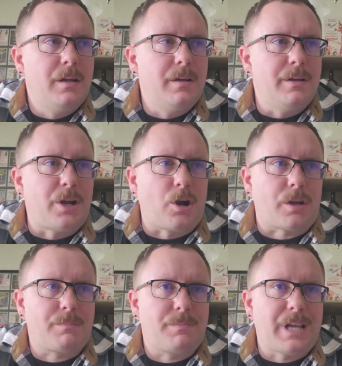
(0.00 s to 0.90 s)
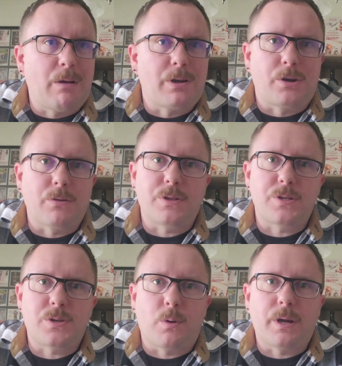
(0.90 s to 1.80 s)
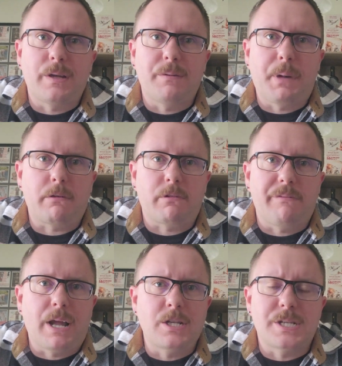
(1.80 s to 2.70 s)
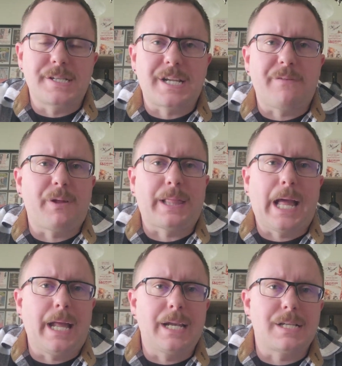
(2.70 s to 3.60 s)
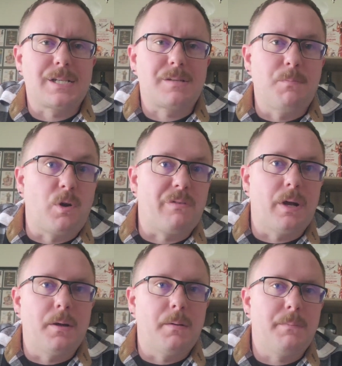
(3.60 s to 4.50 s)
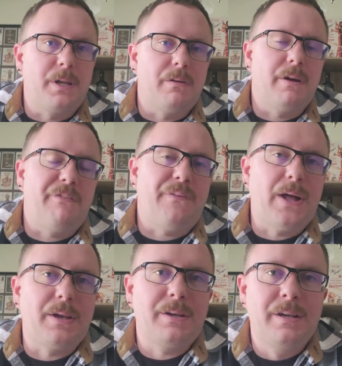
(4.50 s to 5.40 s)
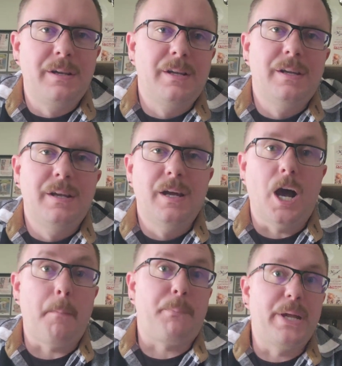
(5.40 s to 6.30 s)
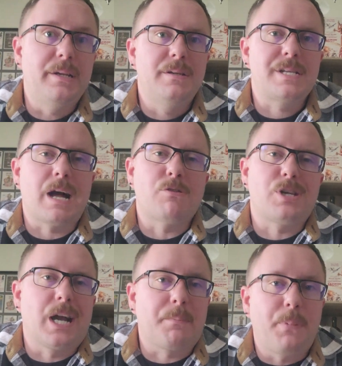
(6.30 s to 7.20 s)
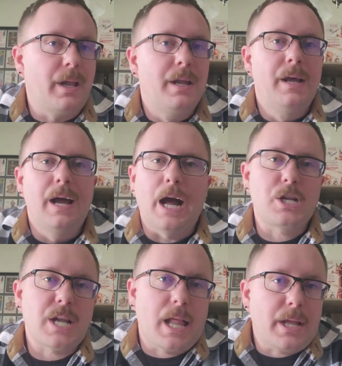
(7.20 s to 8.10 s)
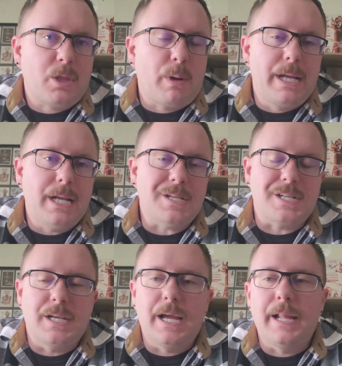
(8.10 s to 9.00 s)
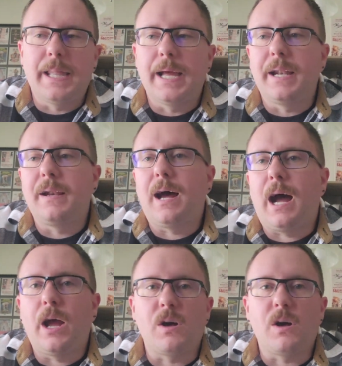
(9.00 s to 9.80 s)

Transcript: dark, down to earth story about revenge and stuff like that, and it's more of a a fun, upbeat soundtrack. But I like the way he does it. And then I